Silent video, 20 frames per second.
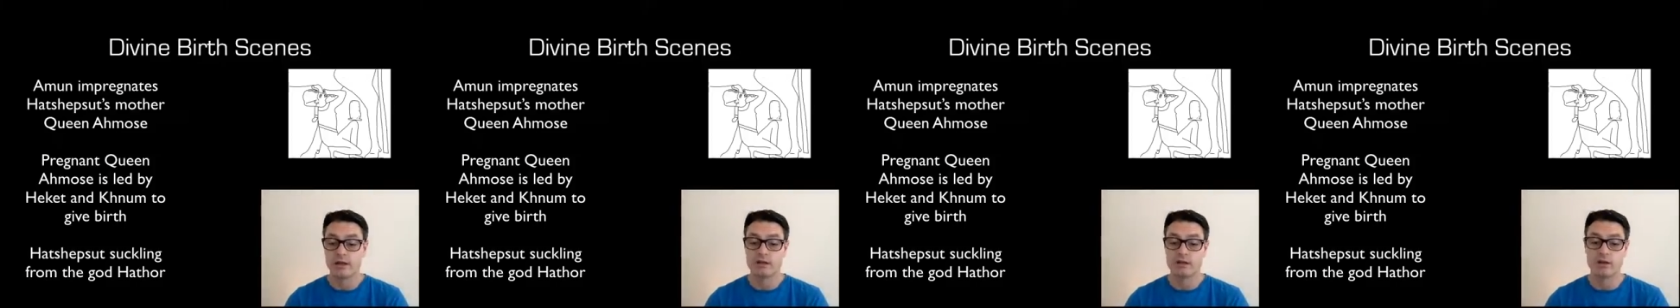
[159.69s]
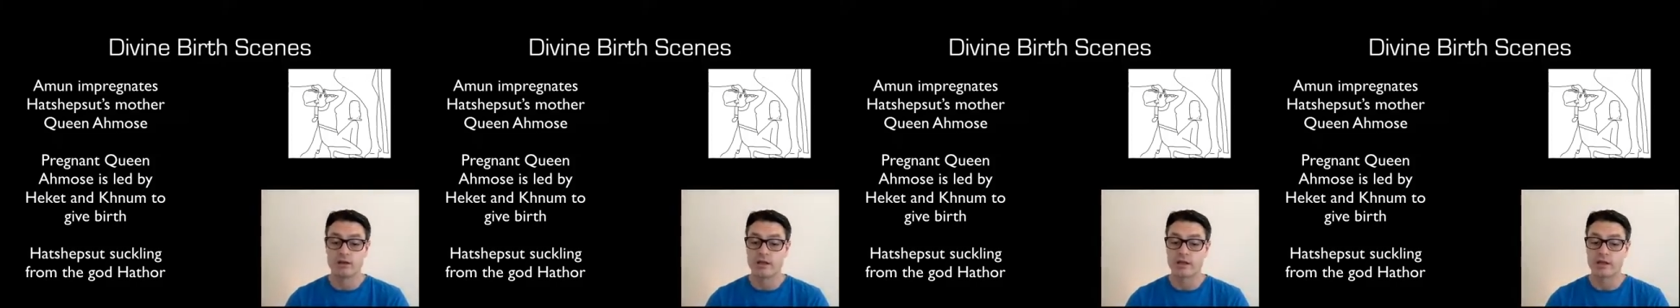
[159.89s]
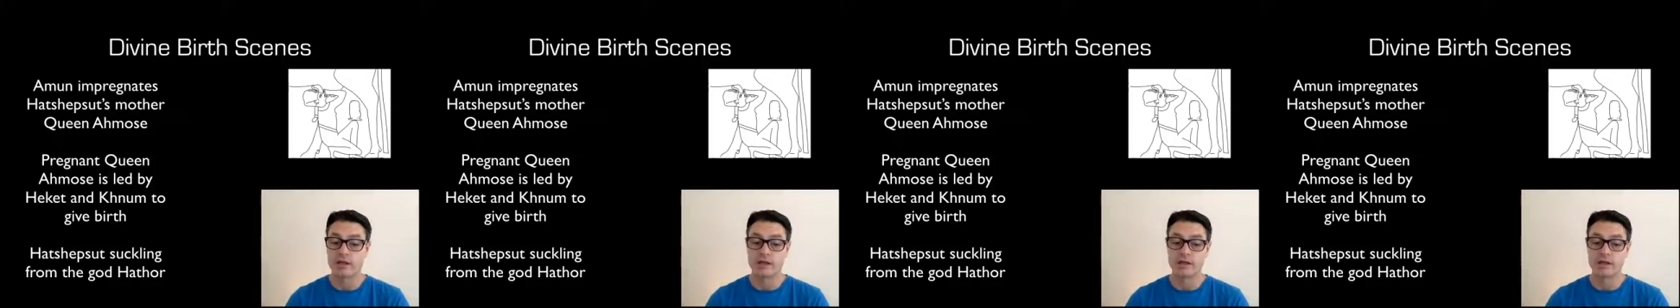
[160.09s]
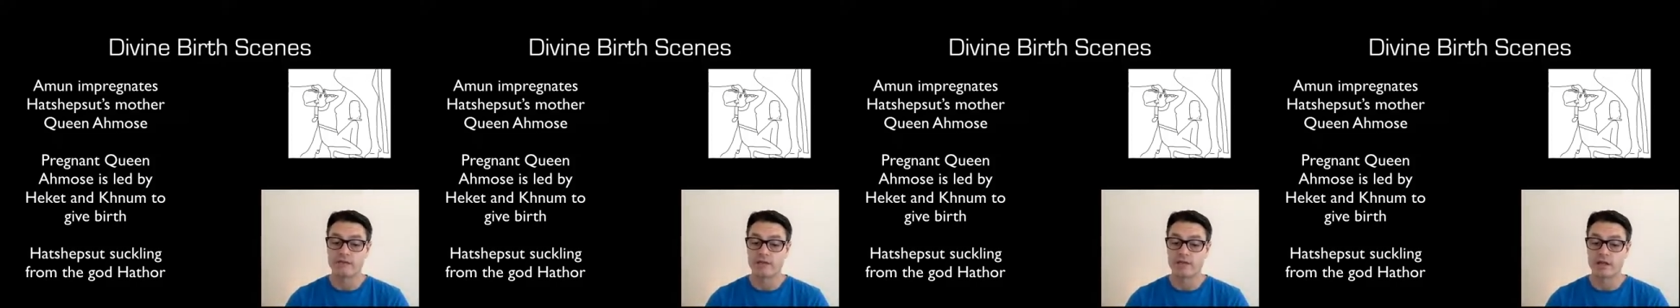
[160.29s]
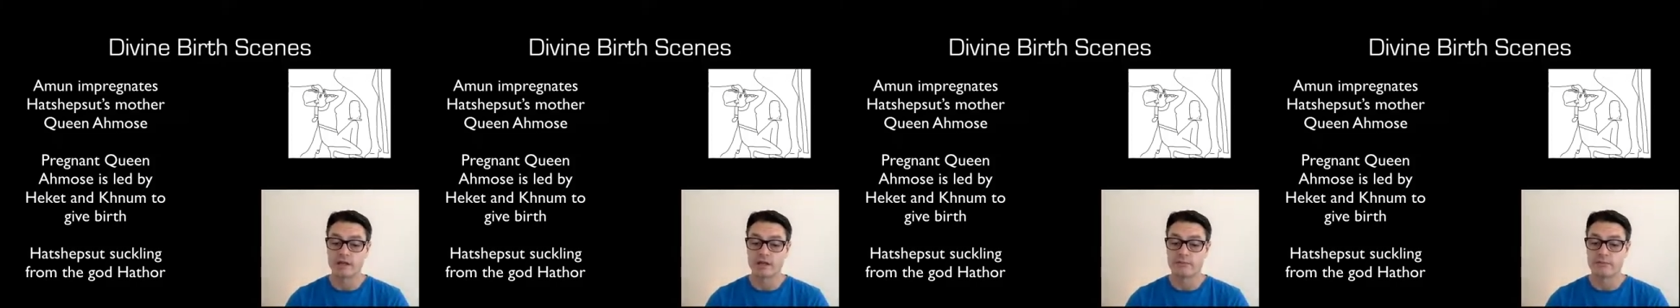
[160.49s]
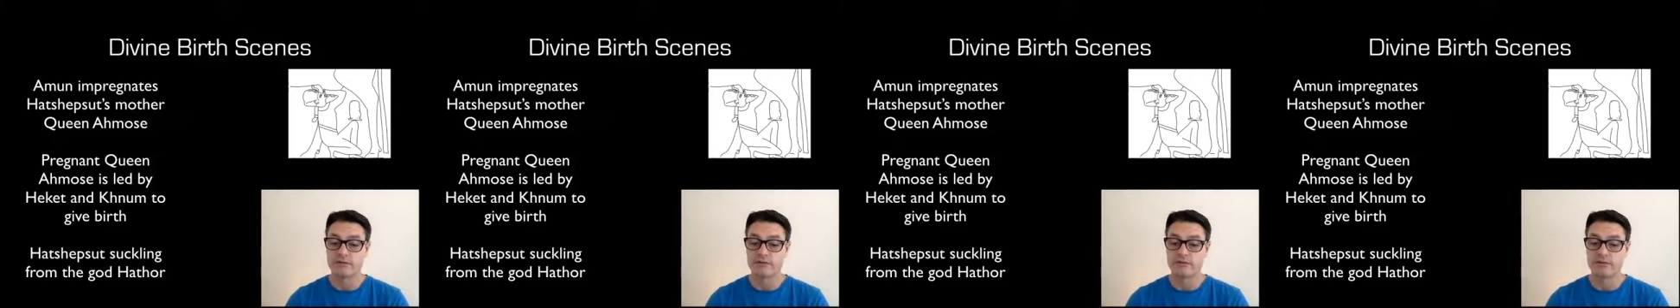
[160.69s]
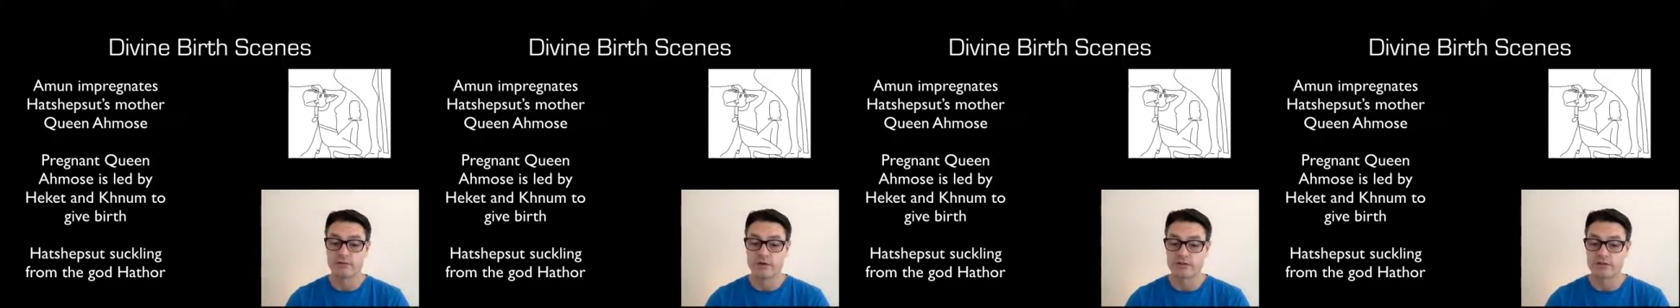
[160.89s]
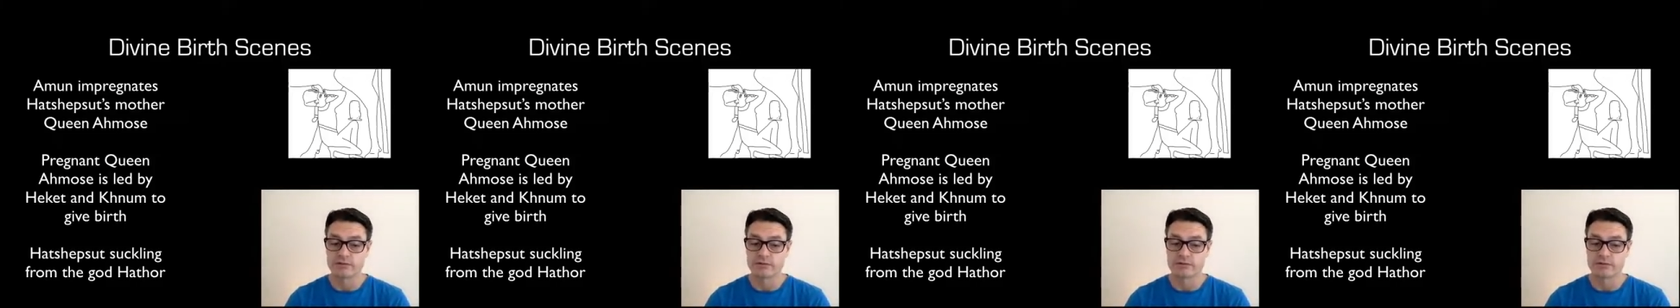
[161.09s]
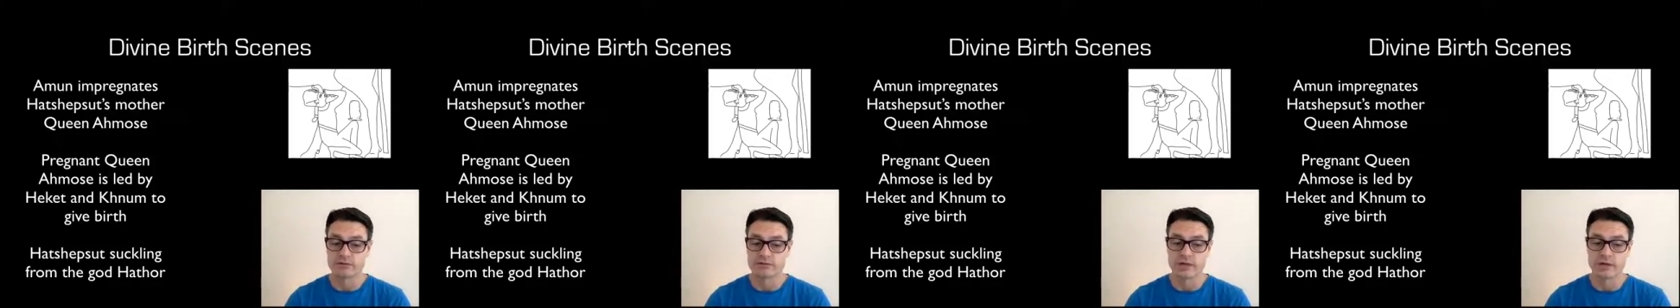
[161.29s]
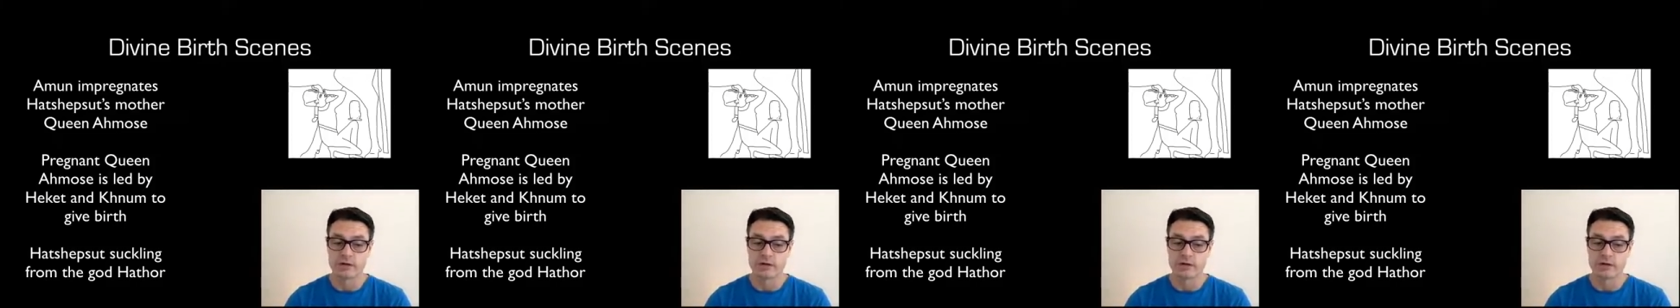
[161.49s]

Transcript: No king had ever done them before Hatshepsut.